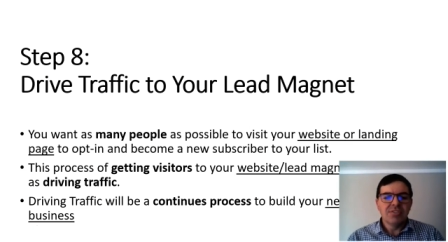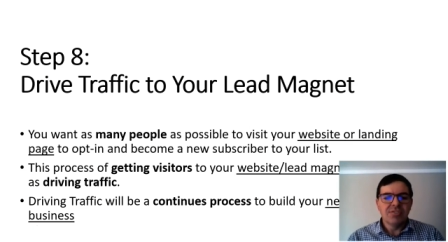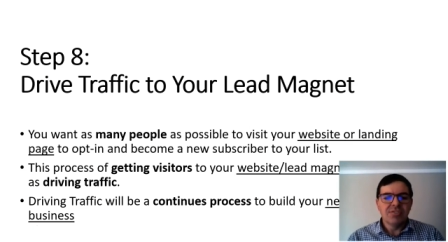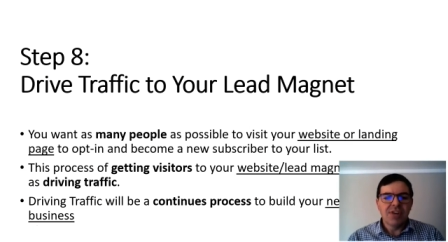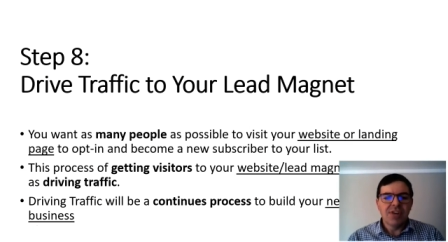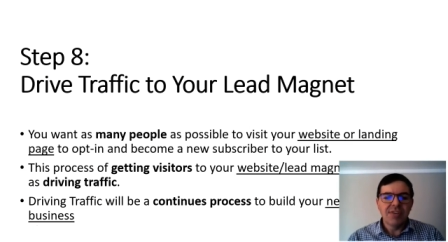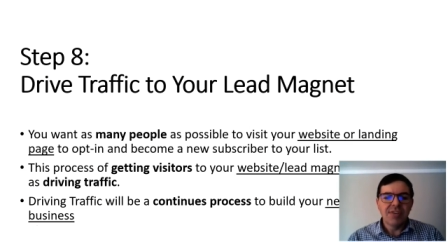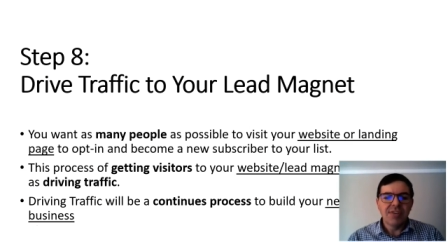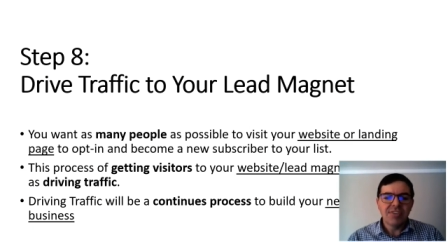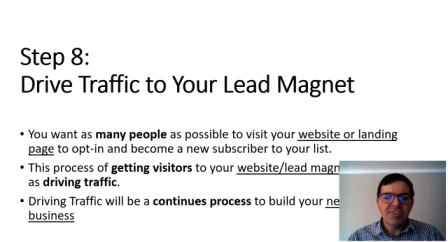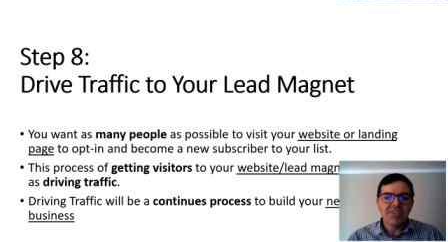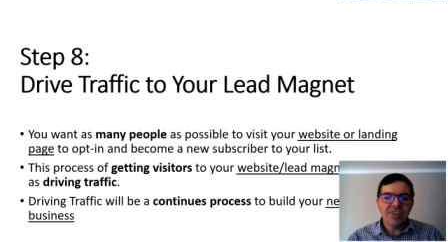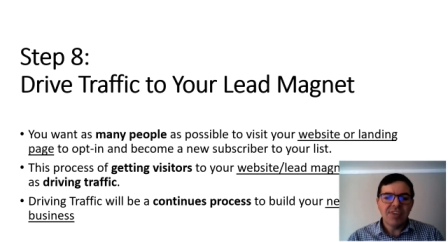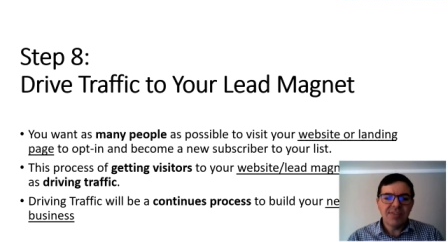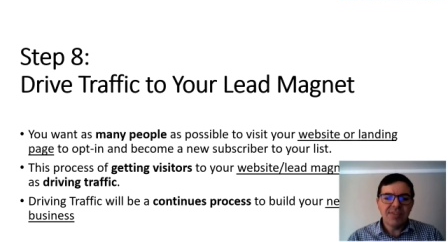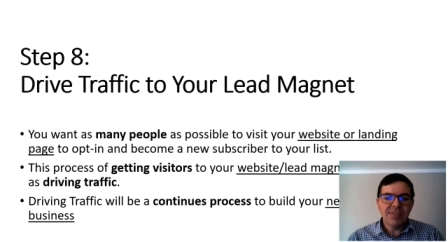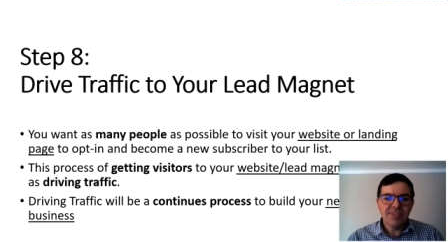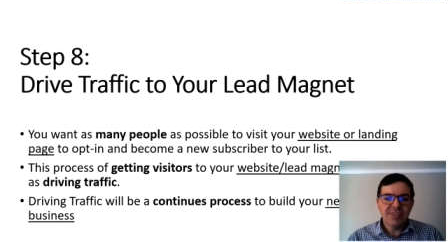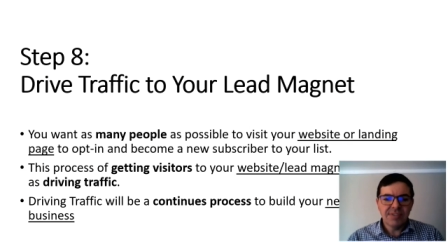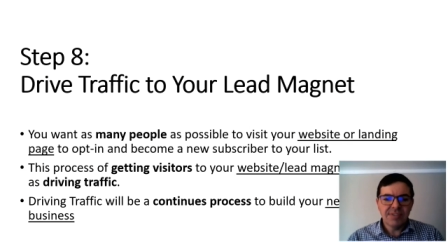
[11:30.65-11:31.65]
Driving
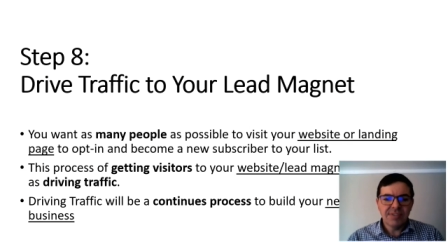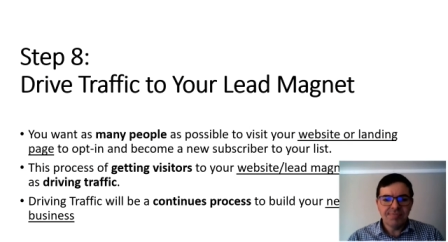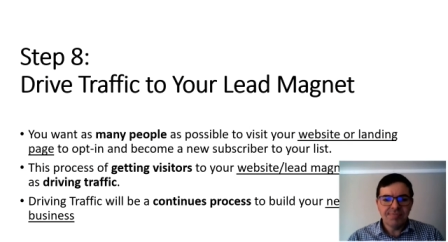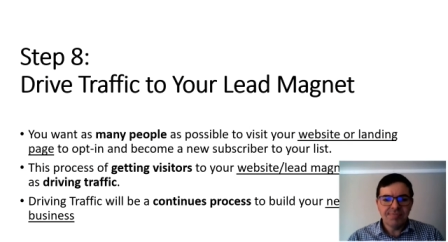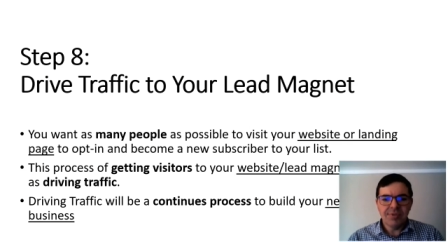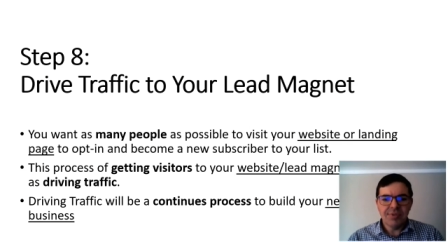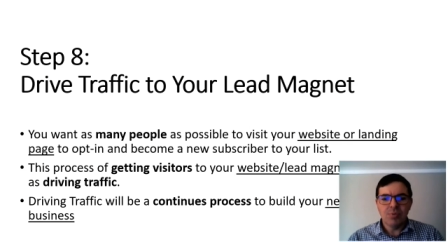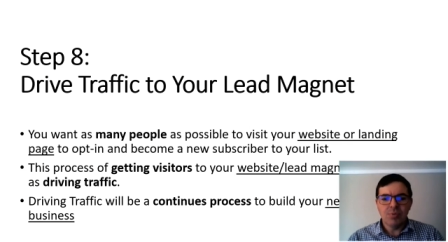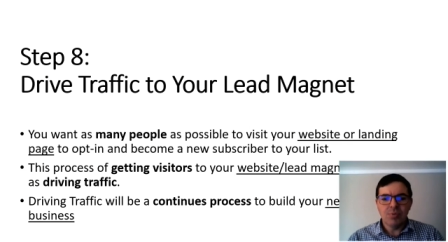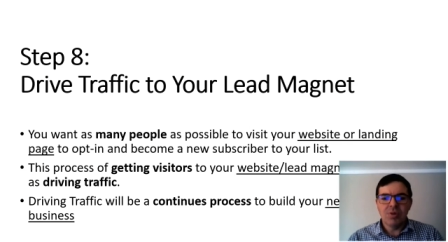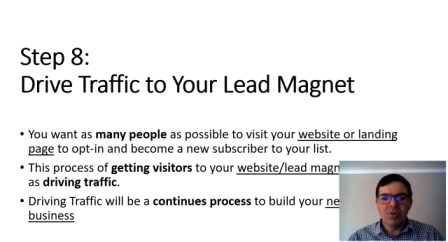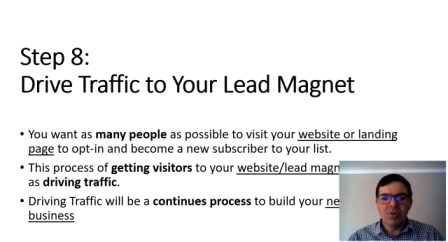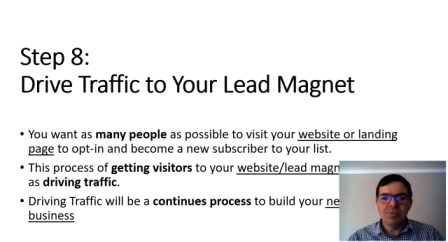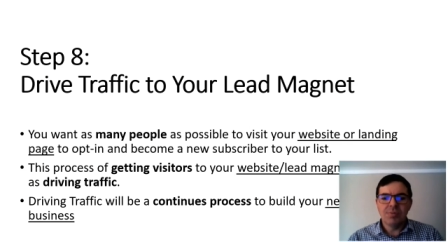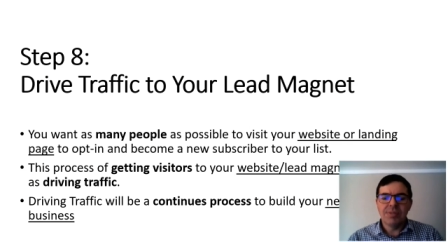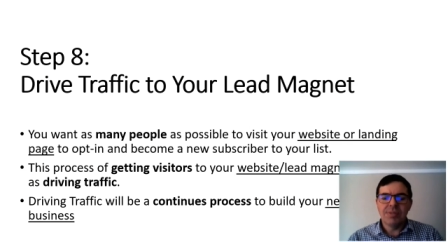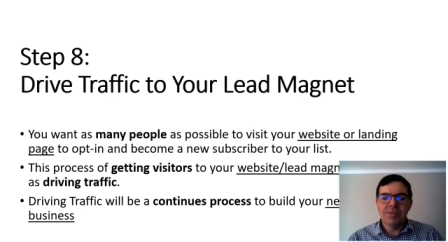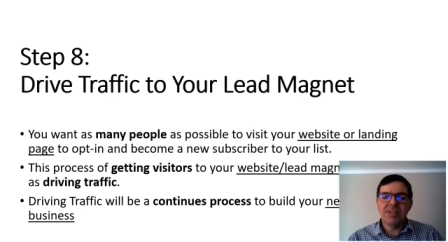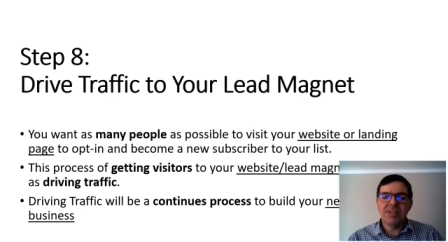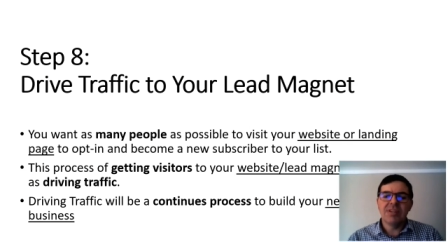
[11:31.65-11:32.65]
traffic will
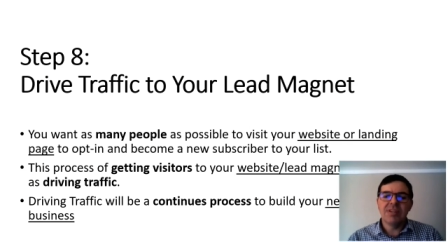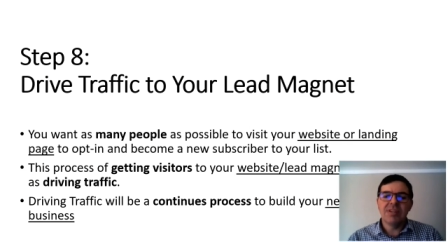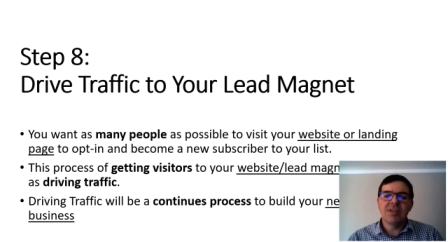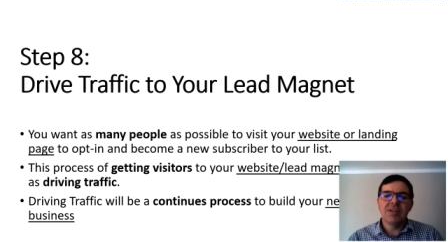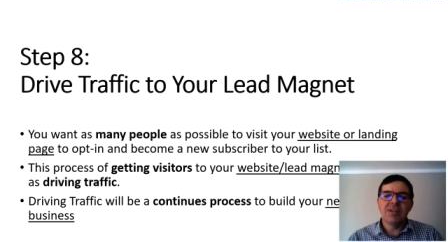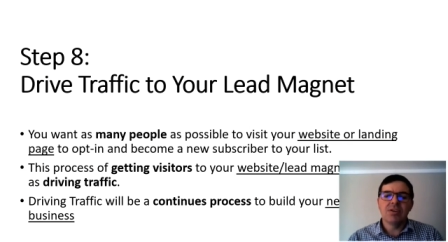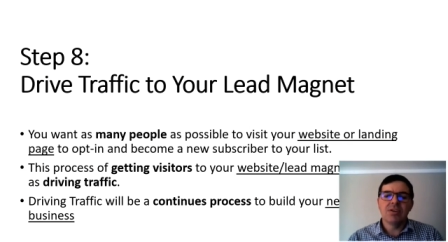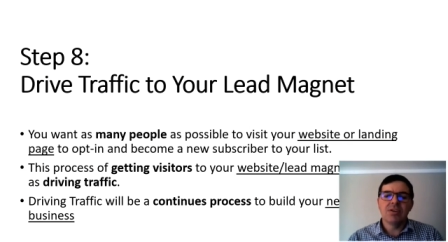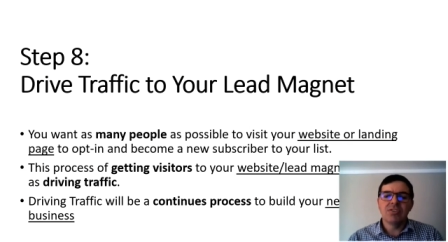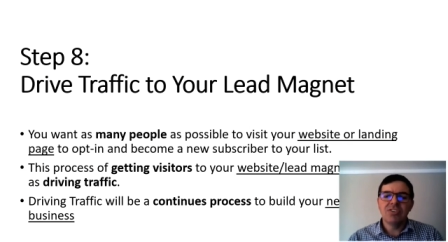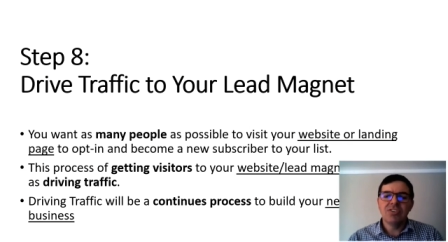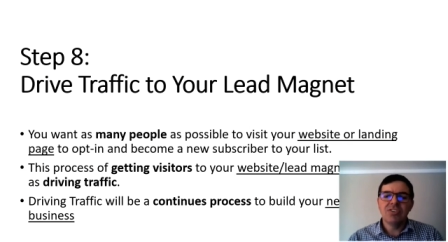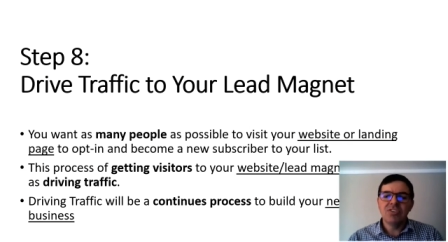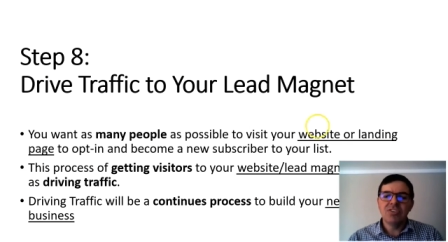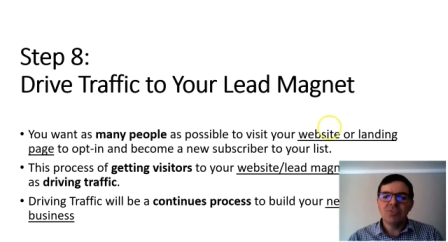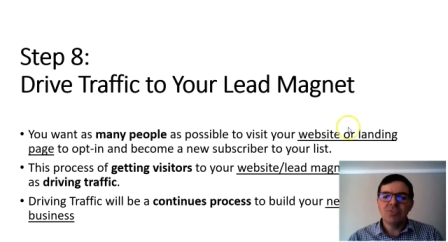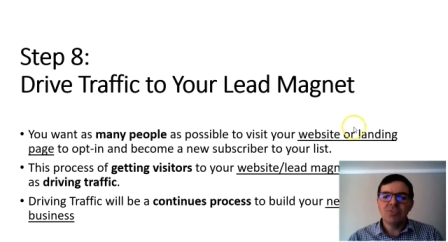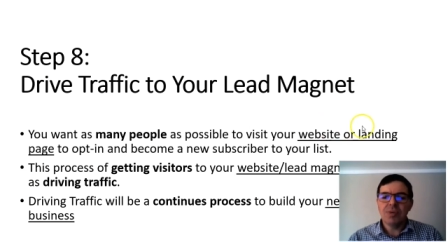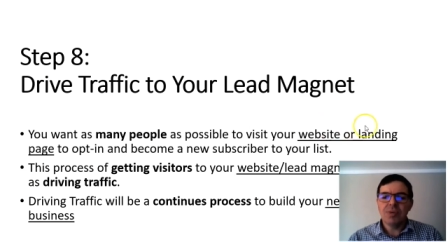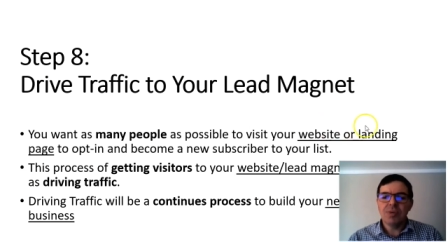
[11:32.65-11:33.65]
be a
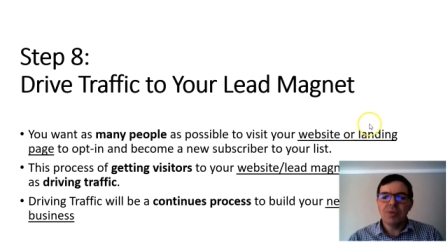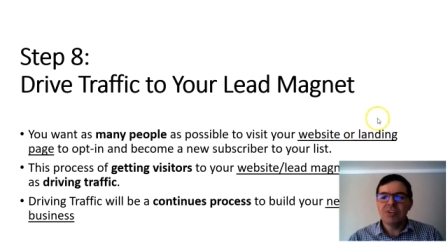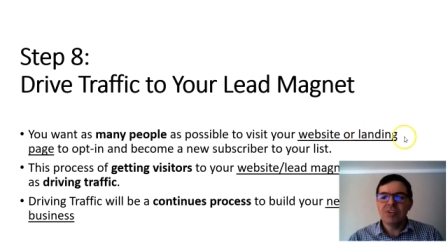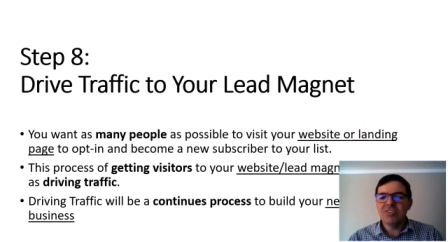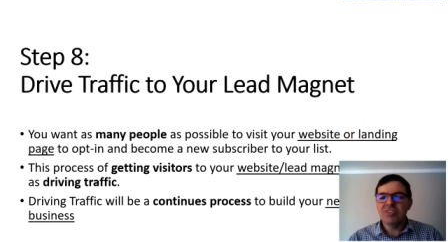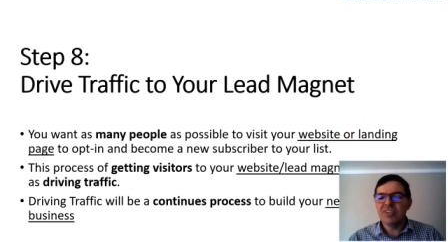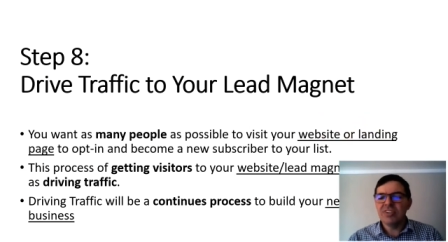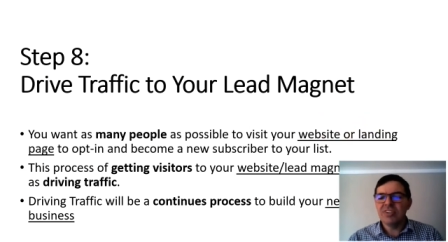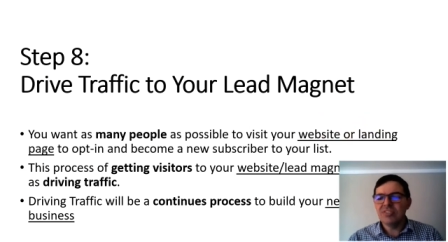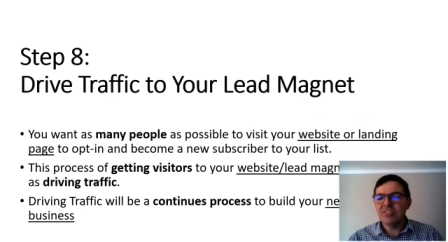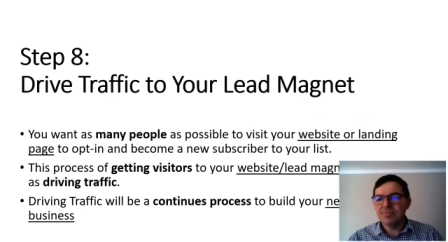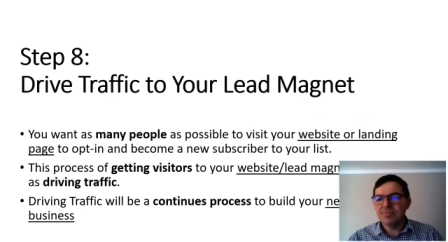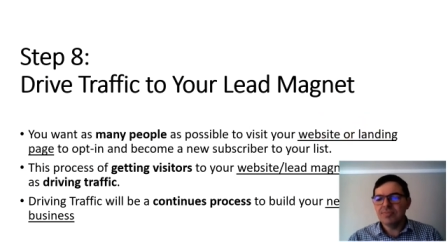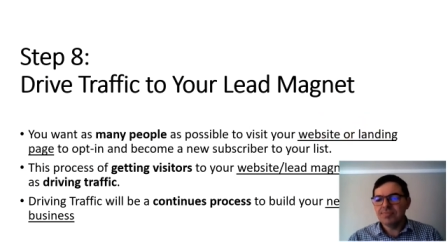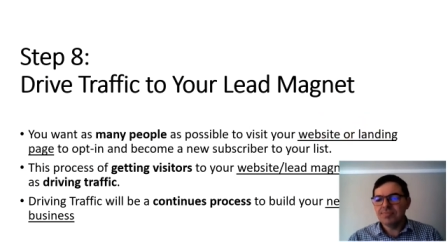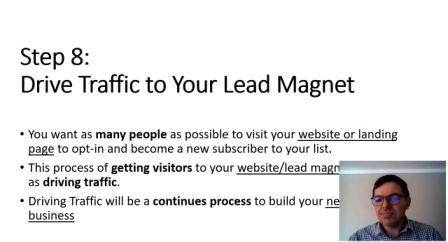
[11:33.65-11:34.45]
continuous process